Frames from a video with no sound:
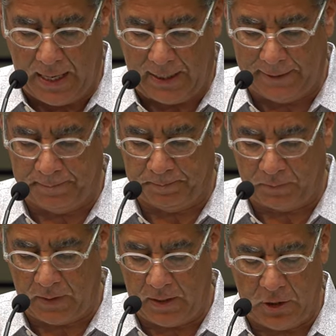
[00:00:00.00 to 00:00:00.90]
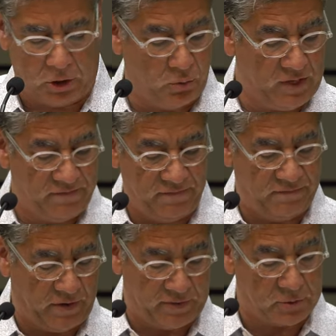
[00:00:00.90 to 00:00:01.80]
um, you could read
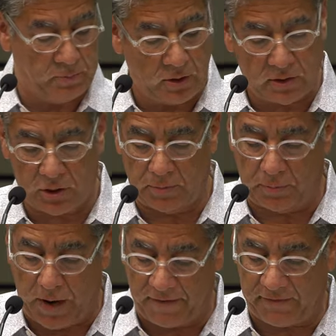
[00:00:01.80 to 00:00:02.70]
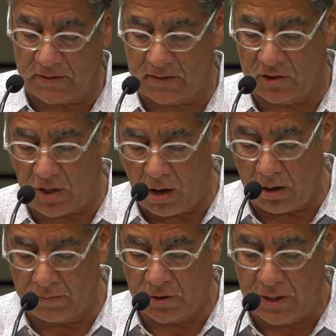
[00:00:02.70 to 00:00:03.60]
various books, prophets, the
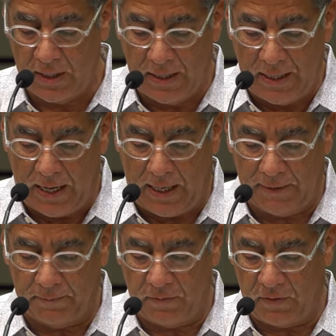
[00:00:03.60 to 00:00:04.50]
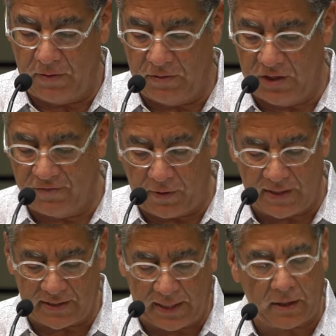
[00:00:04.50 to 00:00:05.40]
Psalms, um, these
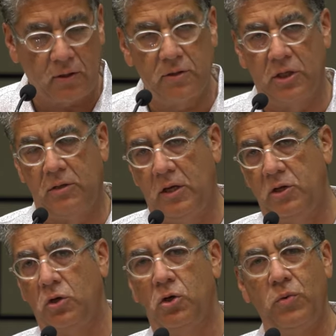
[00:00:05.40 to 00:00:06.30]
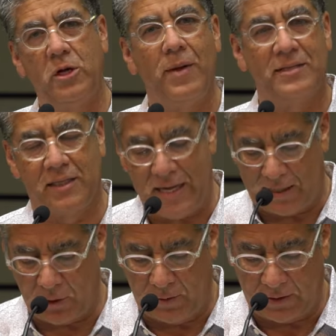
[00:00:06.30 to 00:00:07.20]
various letters, and, and, you could read them as a
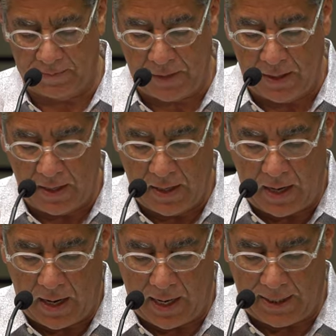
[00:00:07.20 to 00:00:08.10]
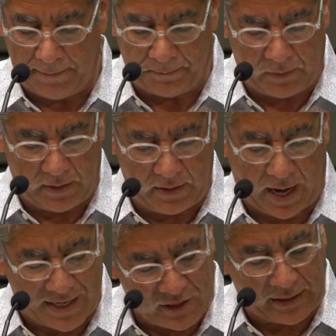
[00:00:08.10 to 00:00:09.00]
textbook. Um,
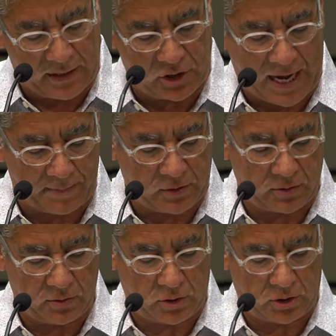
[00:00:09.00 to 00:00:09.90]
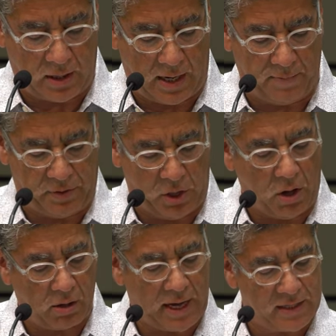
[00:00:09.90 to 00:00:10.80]
isolated chapters, uh, but they
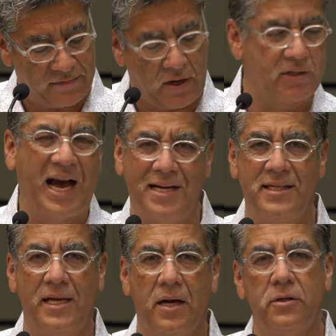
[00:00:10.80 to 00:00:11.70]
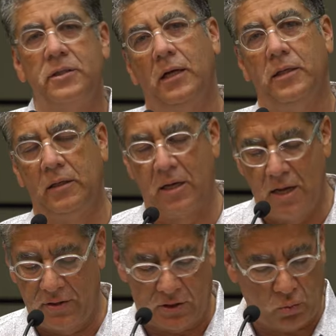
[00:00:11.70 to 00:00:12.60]
all kind of tie together, telling
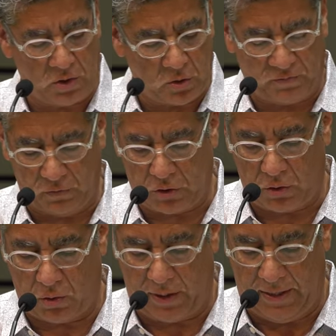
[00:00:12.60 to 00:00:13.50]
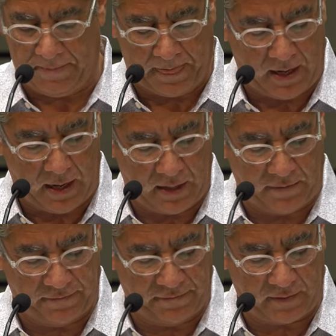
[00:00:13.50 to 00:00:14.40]
this wonderful story
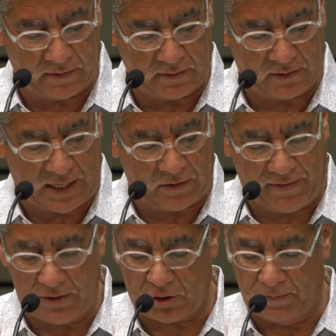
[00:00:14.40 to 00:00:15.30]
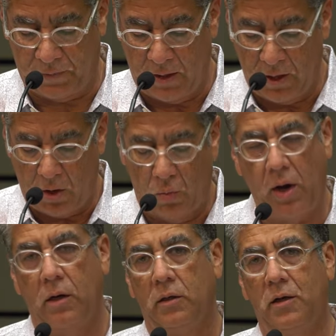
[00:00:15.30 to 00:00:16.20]
of salvation,
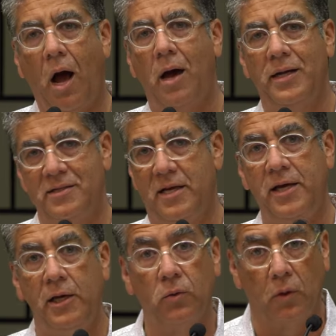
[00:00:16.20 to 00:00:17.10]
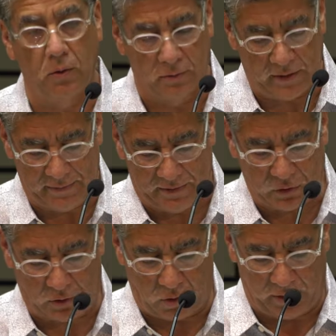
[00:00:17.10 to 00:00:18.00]
where God is the hero in this
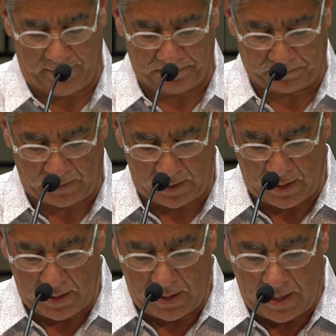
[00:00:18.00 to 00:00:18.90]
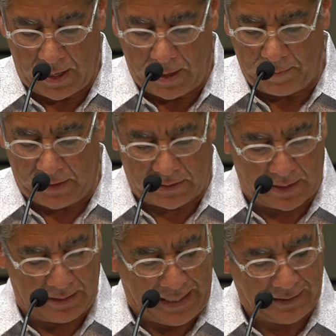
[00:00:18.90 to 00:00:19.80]
story. But
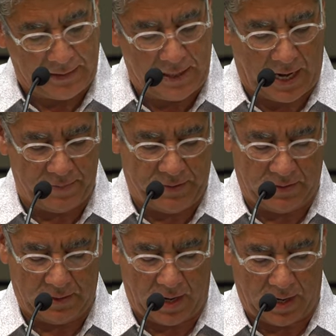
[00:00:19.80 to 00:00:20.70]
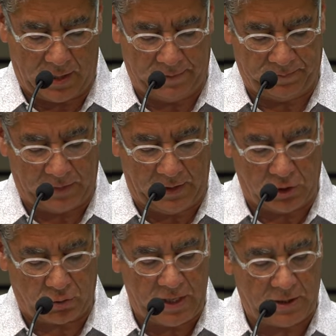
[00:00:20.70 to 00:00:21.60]
lately, I've been um,
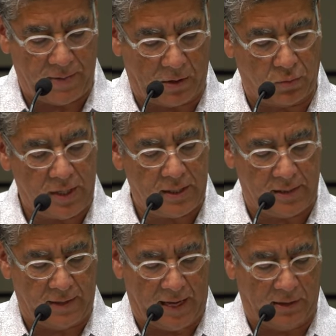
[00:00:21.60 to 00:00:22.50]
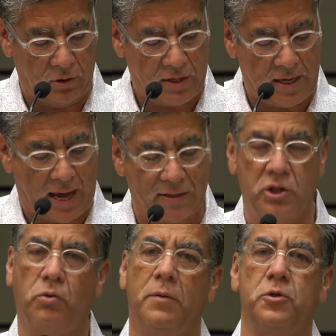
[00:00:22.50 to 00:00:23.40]
intrigued about reading and looking at
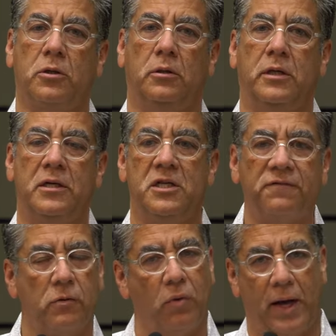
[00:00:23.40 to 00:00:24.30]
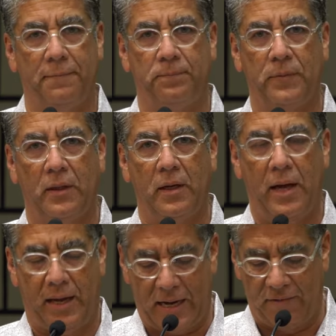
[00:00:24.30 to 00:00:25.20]
Scripture in a different way.
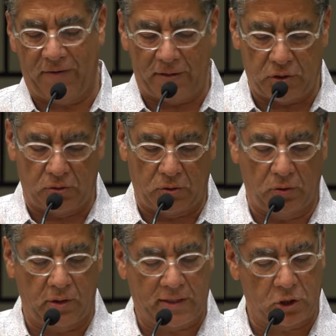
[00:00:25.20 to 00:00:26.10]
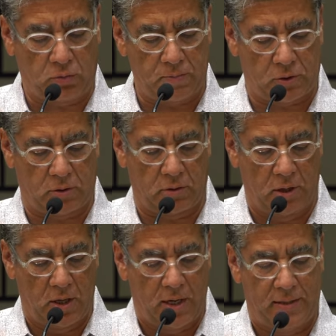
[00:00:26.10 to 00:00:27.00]
And I invite you to look at Scripture
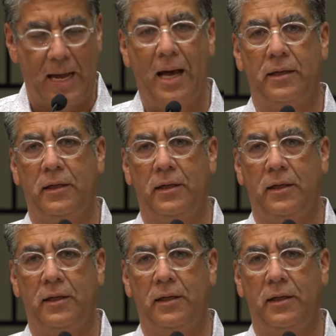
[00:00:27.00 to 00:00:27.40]
not